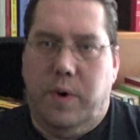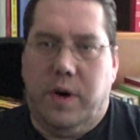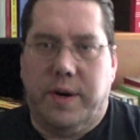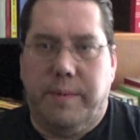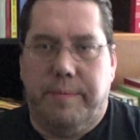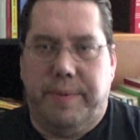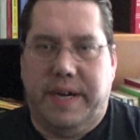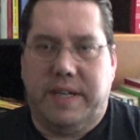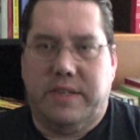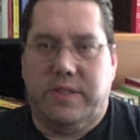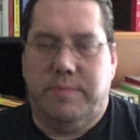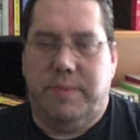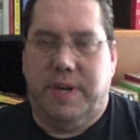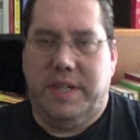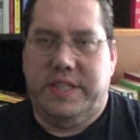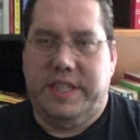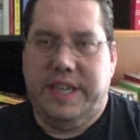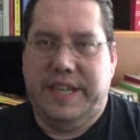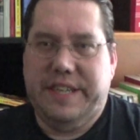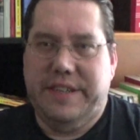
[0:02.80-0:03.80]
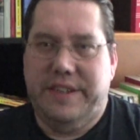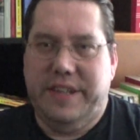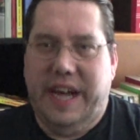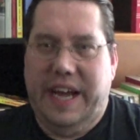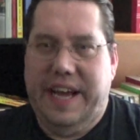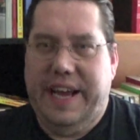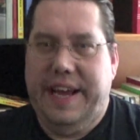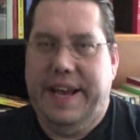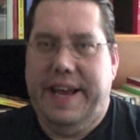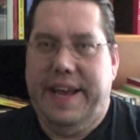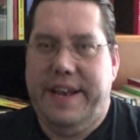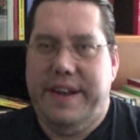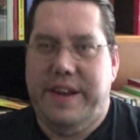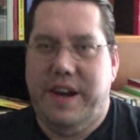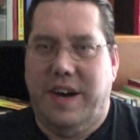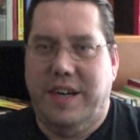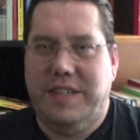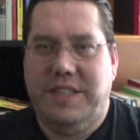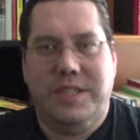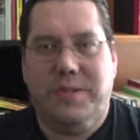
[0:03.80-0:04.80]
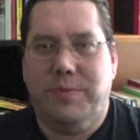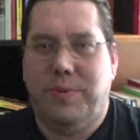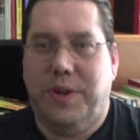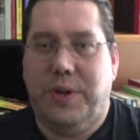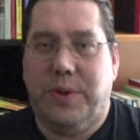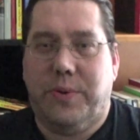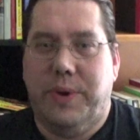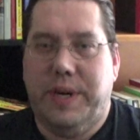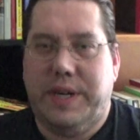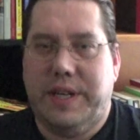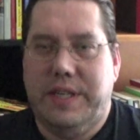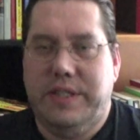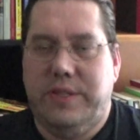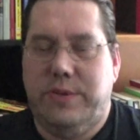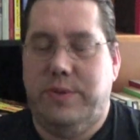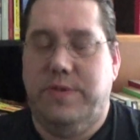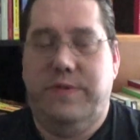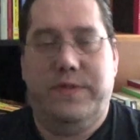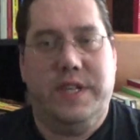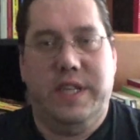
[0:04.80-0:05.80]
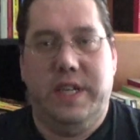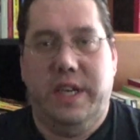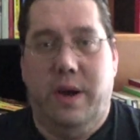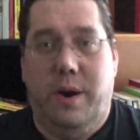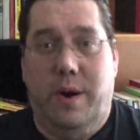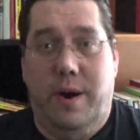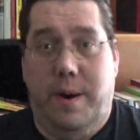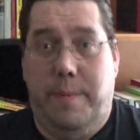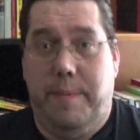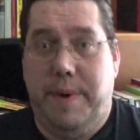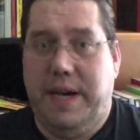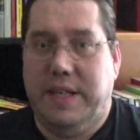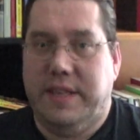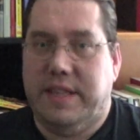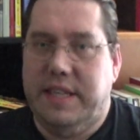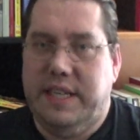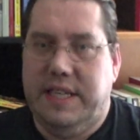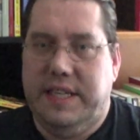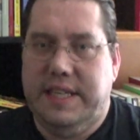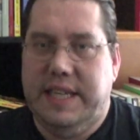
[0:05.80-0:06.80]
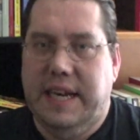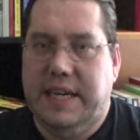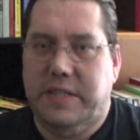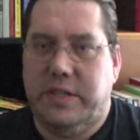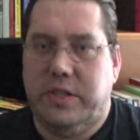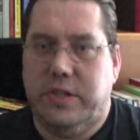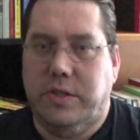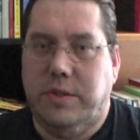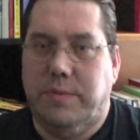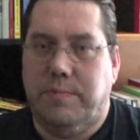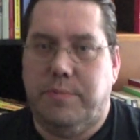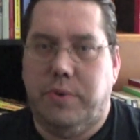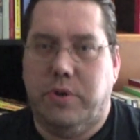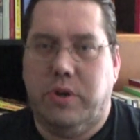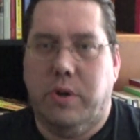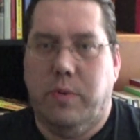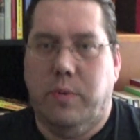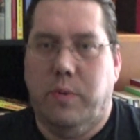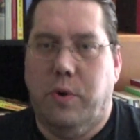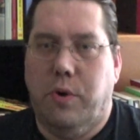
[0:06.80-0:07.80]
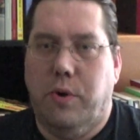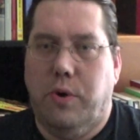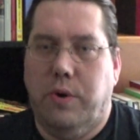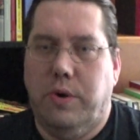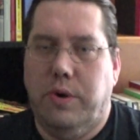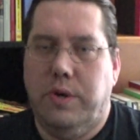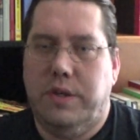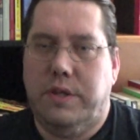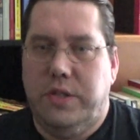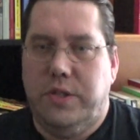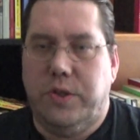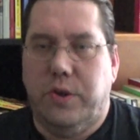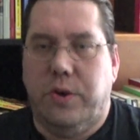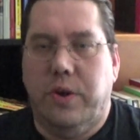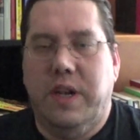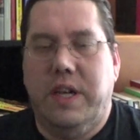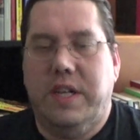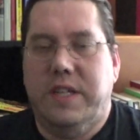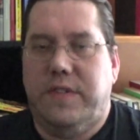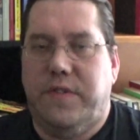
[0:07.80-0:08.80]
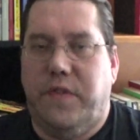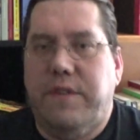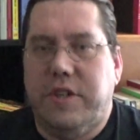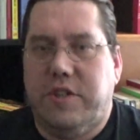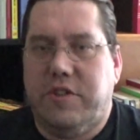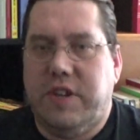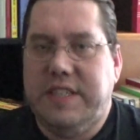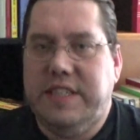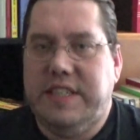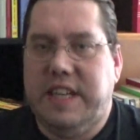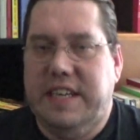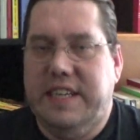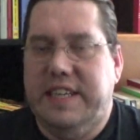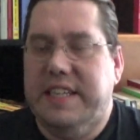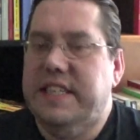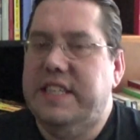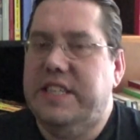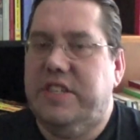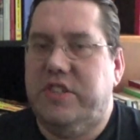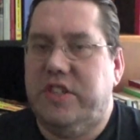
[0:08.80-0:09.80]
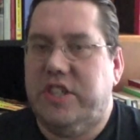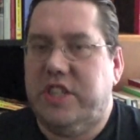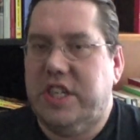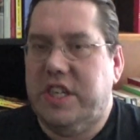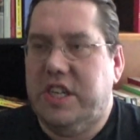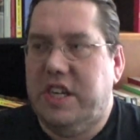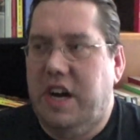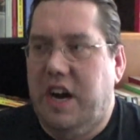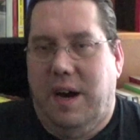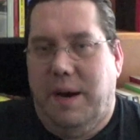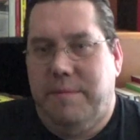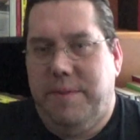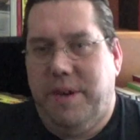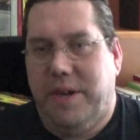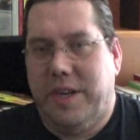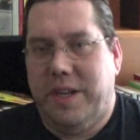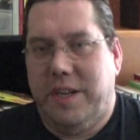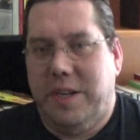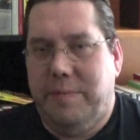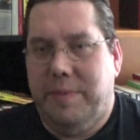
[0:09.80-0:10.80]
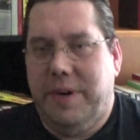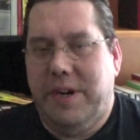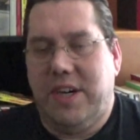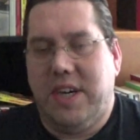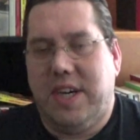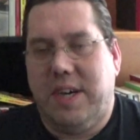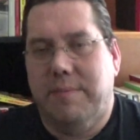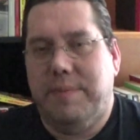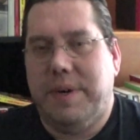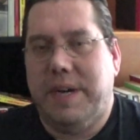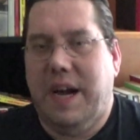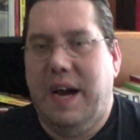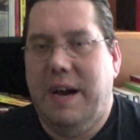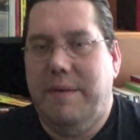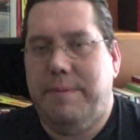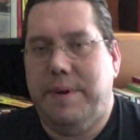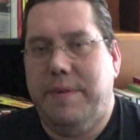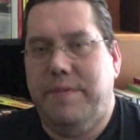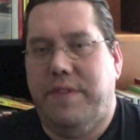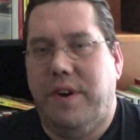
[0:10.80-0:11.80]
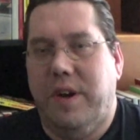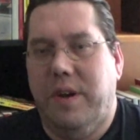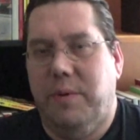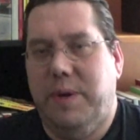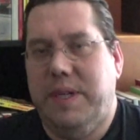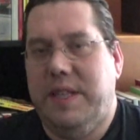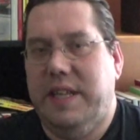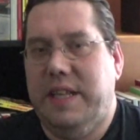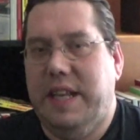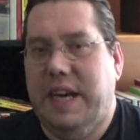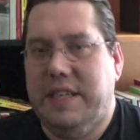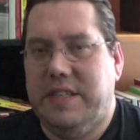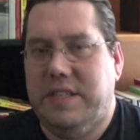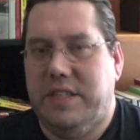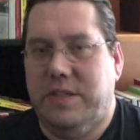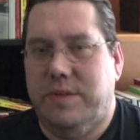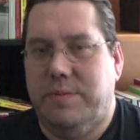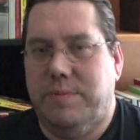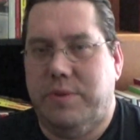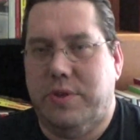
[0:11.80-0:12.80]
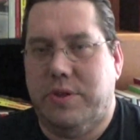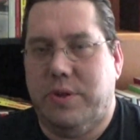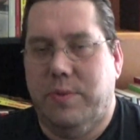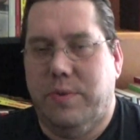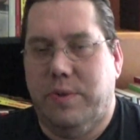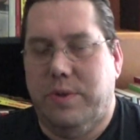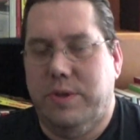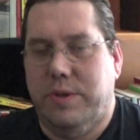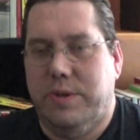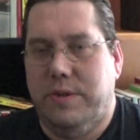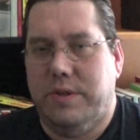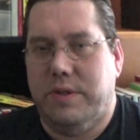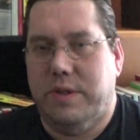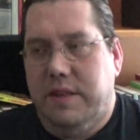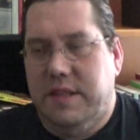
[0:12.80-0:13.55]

Welcome back to my channel and I just want to quickly do a video about the National Book Award shortlist for translated literature. I'm not an American but I have been following the National Book Award